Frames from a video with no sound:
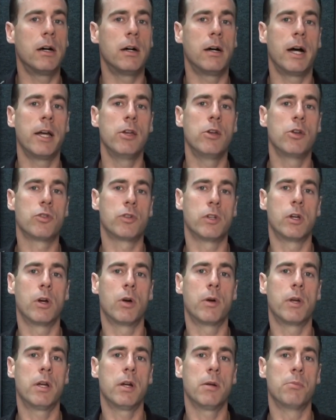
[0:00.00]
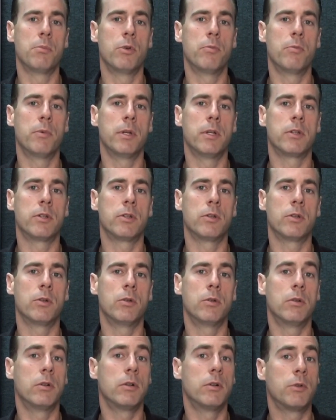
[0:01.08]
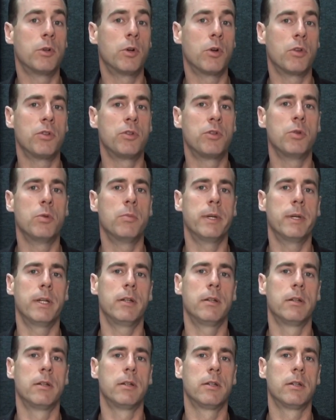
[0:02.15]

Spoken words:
I usually go here movement to go to the 2 bend.